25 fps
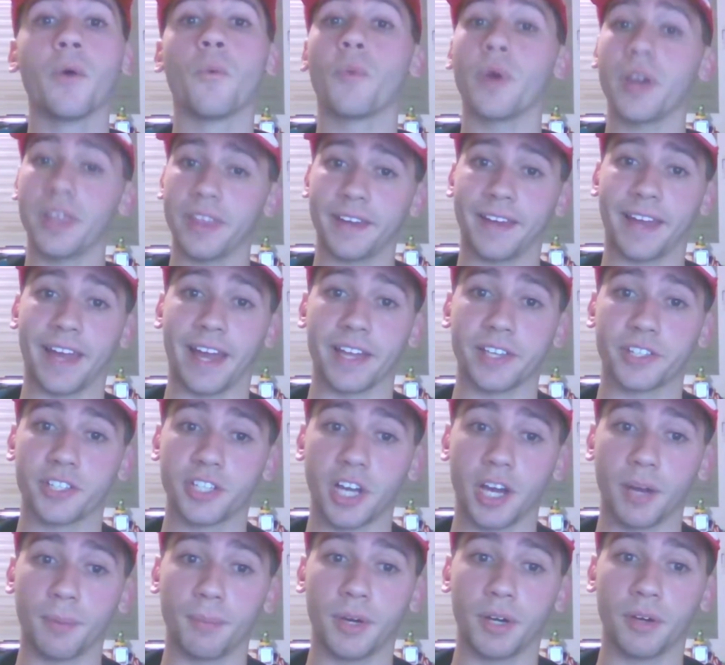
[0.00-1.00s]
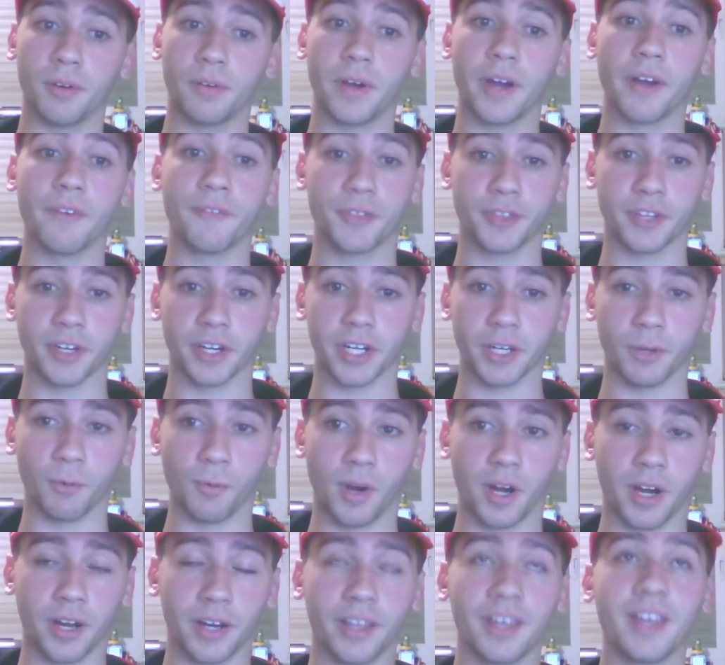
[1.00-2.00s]
with a catch combo of
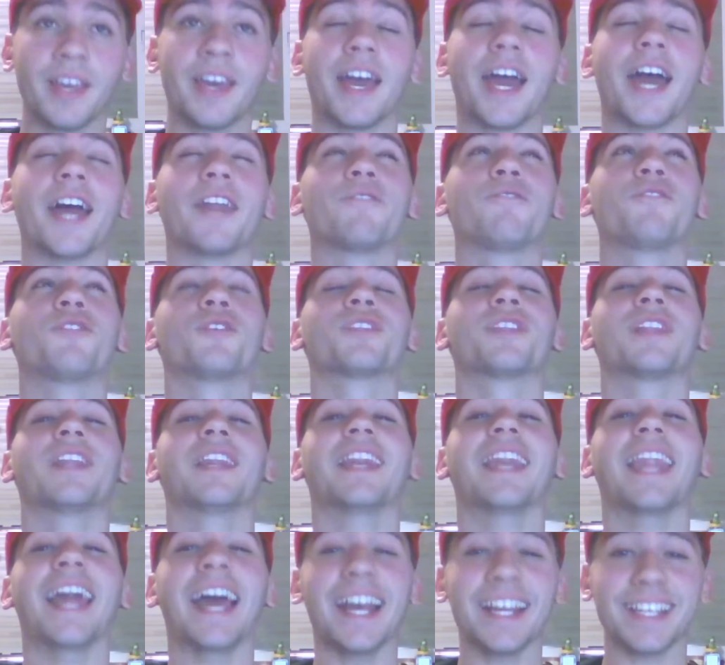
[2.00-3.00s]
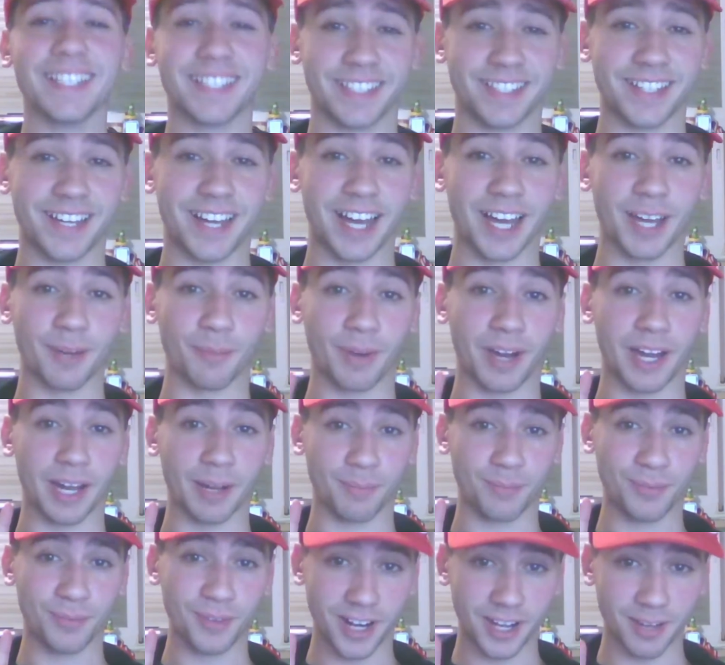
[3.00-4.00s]
31, and for the last time,
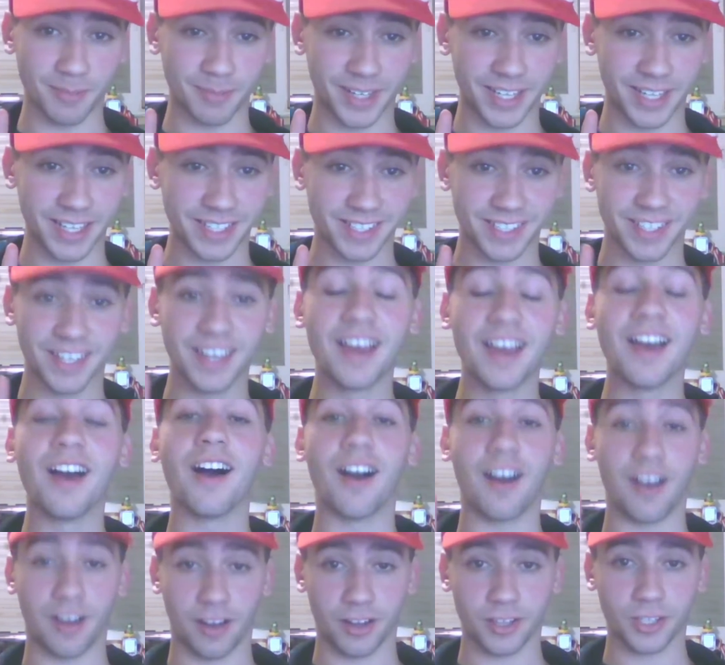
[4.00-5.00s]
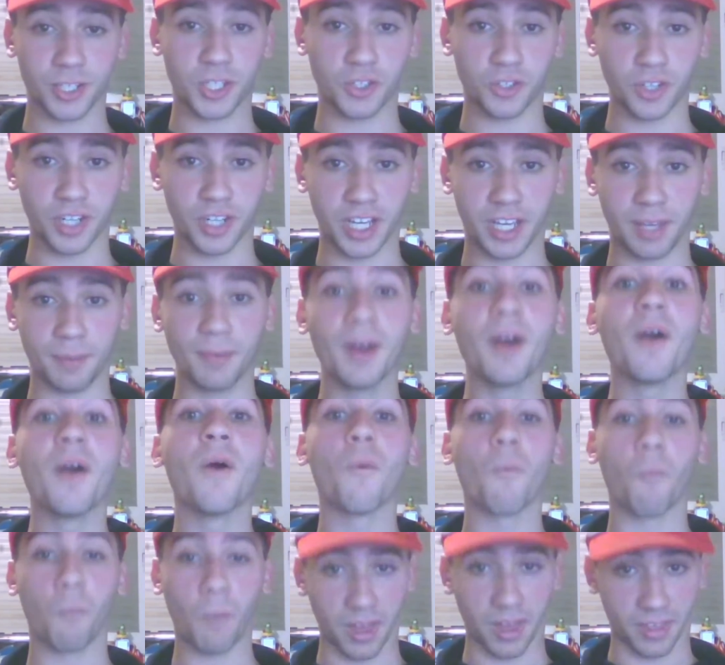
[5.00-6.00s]
I promise, on stream
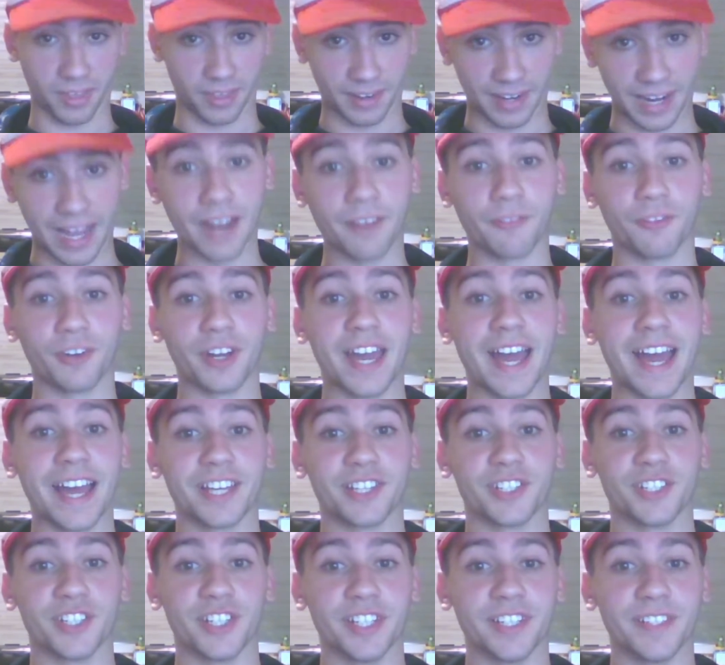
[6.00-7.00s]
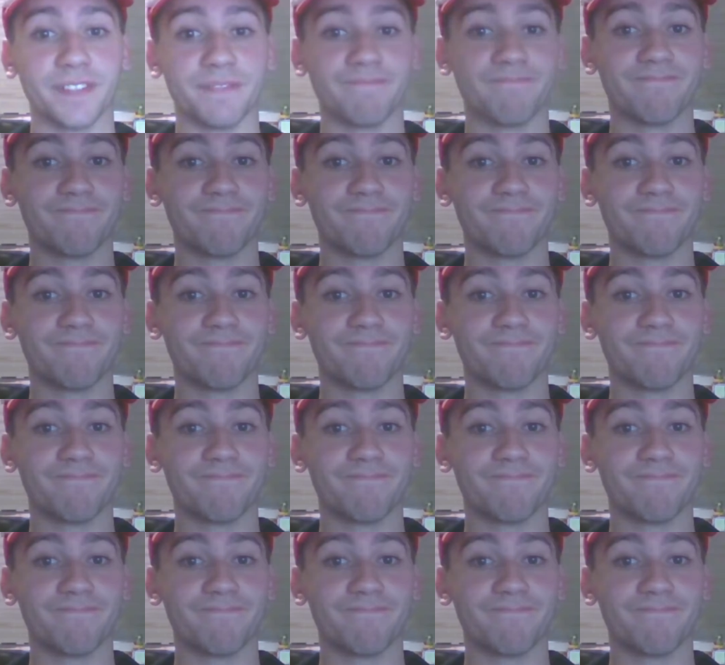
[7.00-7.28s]
with a live reaction.